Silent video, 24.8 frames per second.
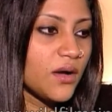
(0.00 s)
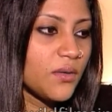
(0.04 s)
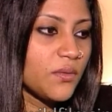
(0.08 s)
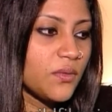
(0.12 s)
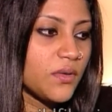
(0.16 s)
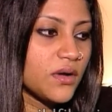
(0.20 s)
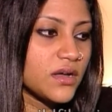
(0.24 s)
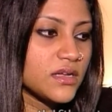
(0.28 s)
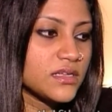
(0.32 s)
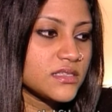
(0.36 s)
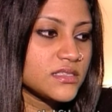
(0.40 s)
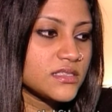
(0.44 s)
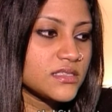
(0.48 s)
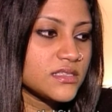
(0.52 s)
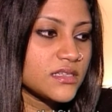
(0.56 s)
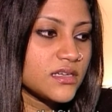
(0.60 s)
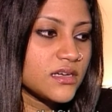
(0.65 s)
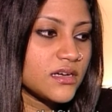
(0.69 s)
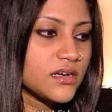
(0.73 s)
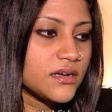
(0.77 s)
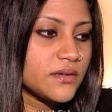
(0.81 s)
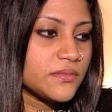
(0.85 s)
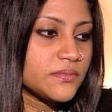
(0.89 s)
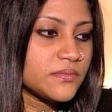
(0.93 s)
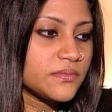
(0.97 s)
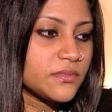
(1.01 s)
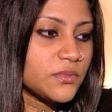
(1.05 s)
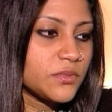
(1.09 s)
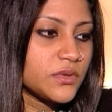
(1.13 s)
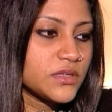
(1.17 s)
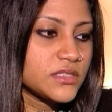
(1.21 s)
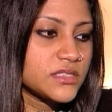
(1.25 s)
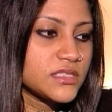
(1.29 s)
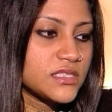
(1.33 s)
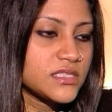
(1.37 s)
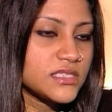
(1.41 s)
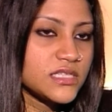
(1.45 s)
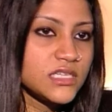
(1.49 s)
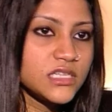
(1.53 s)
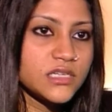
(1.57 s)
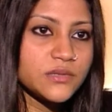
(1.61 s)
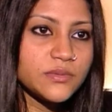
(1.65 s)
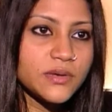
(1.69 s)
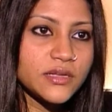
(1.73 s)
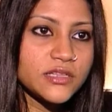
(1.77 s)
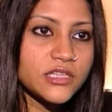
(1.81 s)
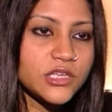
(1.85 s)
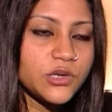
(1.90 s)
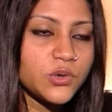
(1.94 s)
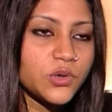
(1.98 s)
was the scene
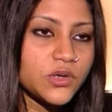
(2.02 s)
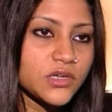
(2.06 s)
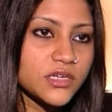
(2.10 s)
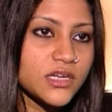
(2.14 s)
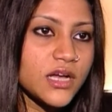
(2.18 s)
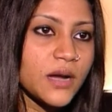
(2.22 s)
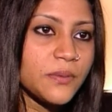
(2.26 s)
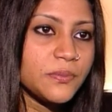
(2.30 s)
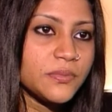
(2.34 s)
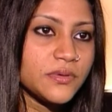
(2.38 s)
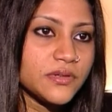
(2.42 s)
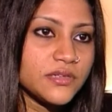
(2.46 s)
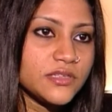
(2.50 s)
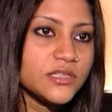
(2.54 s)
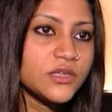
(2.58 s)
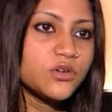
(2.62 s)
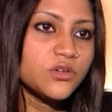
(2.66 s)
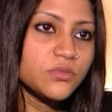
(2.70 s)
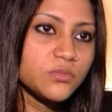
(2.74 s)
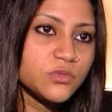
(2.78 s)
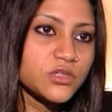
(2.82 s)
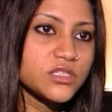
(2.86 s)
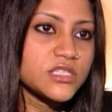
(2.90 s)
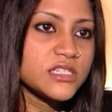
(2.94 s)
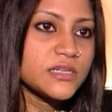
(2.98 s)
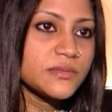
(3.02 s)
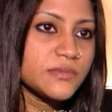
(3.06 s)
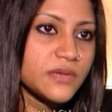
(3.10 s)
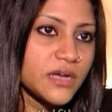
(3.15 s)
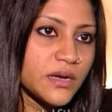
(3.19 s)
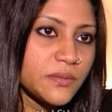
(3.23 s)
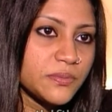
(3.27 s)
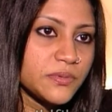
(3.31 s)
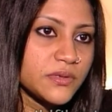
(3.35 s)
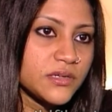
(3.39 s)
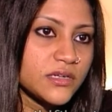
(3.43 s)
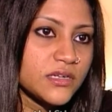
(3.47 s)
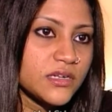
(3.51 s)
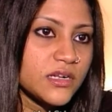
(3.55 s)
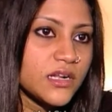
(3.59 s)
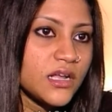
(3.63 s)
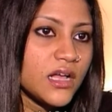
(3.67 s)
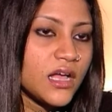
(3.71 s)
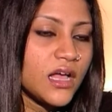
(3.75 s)
about the old couple, the old Muslim couple.